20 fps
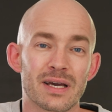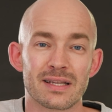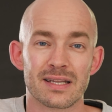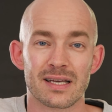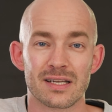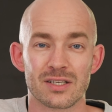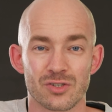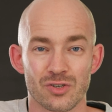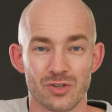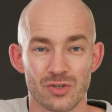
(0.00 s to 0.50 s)
and
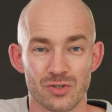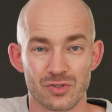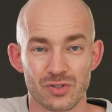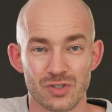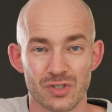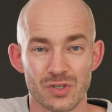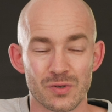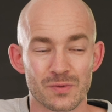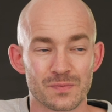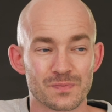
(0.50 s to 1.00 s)
then you're good to
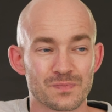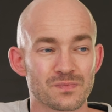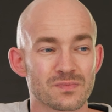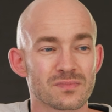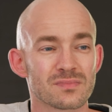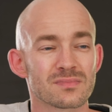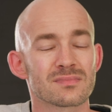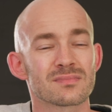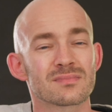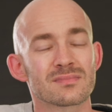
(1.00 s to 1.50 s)
go.
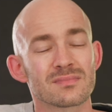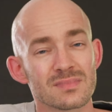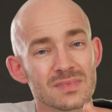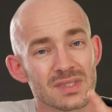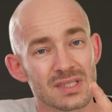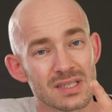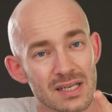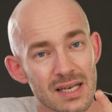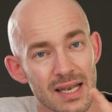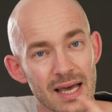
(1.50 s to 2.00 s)

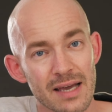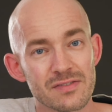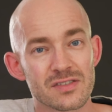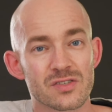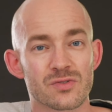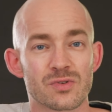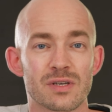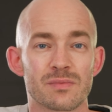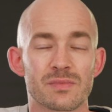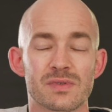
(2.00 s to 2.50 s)
Live
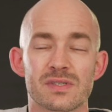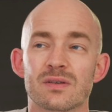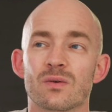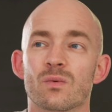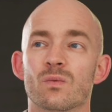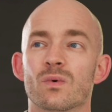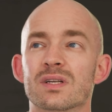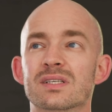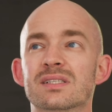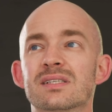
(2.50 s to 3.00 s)
streams.
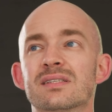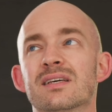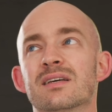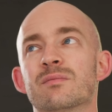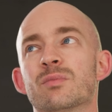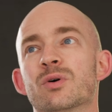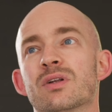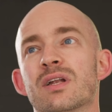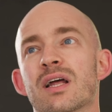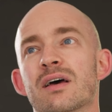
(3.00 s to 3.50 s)
What is the thing
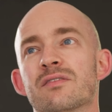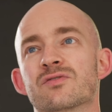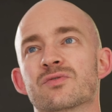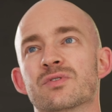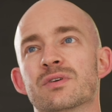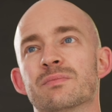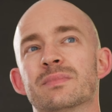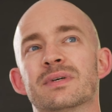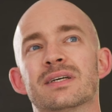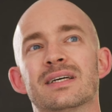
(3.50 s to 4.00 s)
about a live
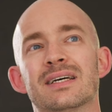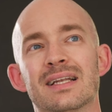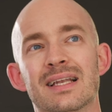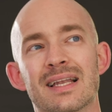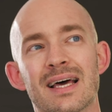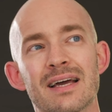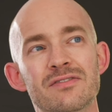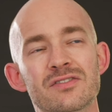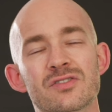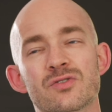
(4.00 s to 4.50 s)
stream? A
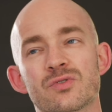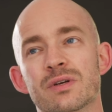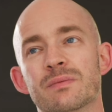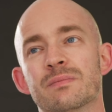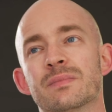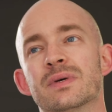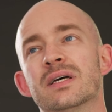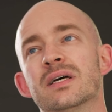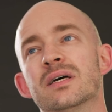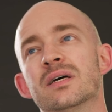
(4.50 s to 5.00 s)
live
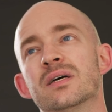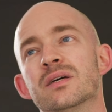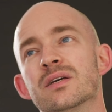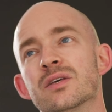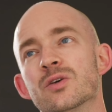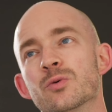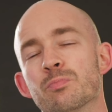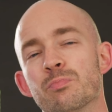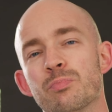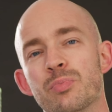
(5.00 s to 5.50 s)
stream,
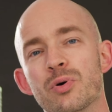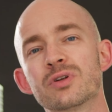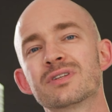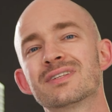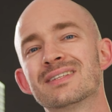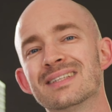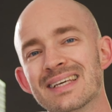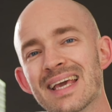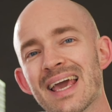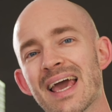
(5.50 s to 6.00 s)
you put the